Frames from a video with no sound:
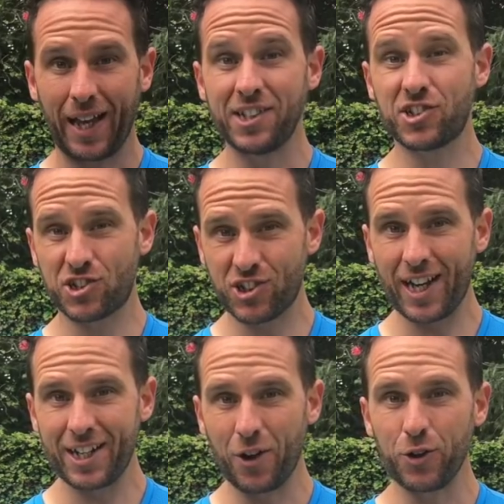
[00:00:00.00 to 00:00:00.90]
And as a
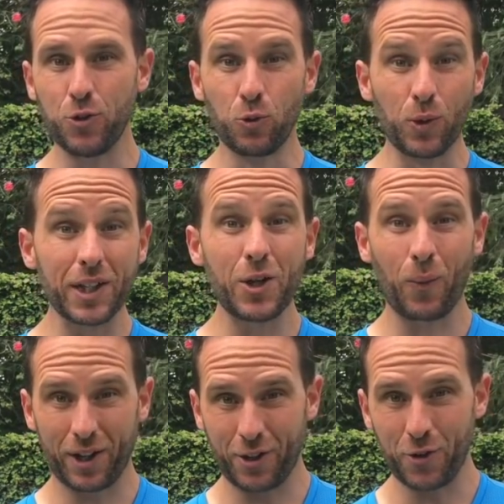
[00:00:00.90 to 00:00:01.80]
side note, you really
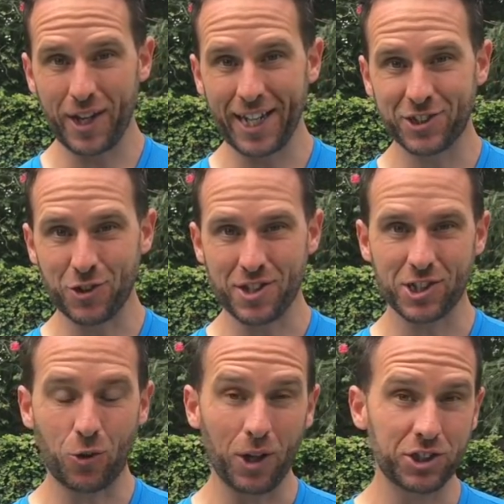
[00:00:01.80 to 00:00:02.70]
want to know the answer to
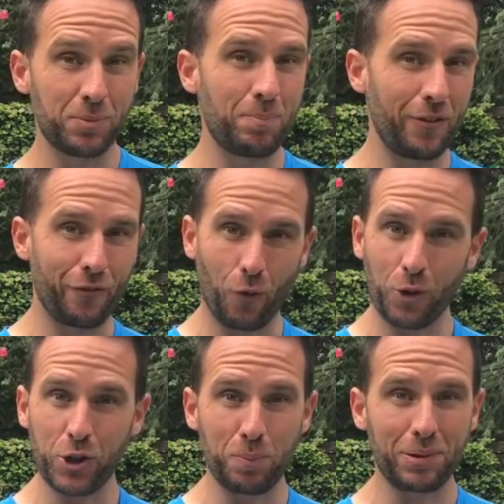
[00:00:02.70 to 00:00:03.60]
this question
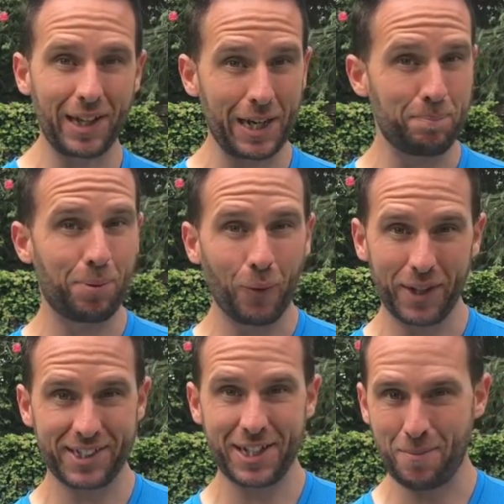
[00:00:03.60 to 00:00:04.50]
before you play a
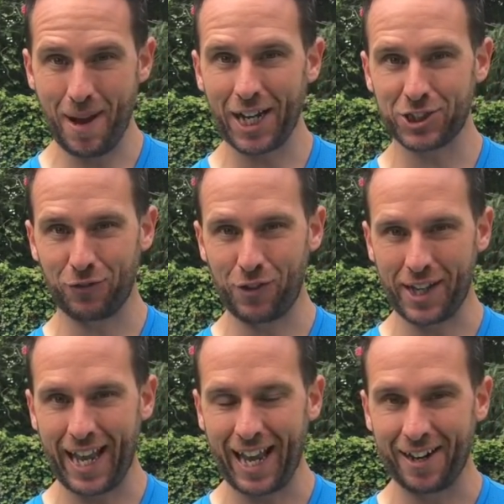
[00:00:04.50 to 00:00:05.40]
point in a match if you
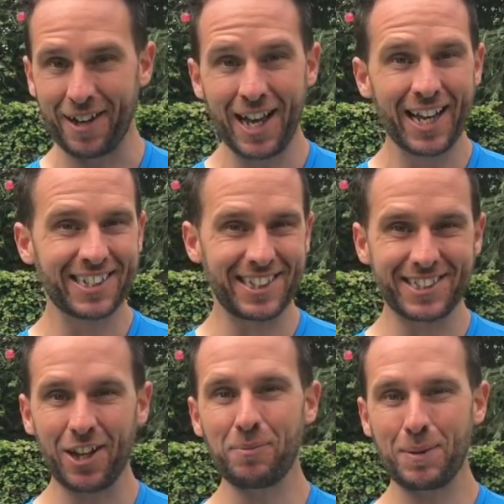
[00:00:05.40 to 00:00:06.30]
can, because I
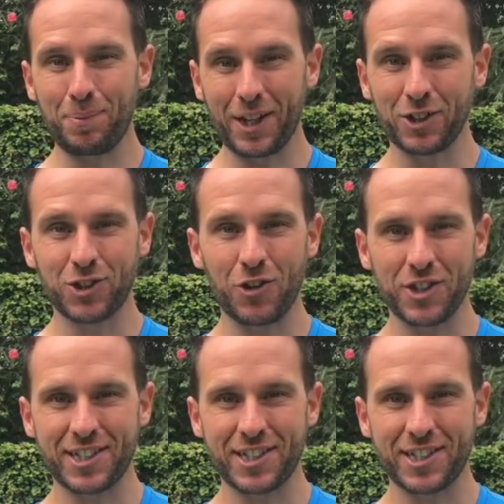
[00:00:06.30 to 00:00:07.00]
tell my players all the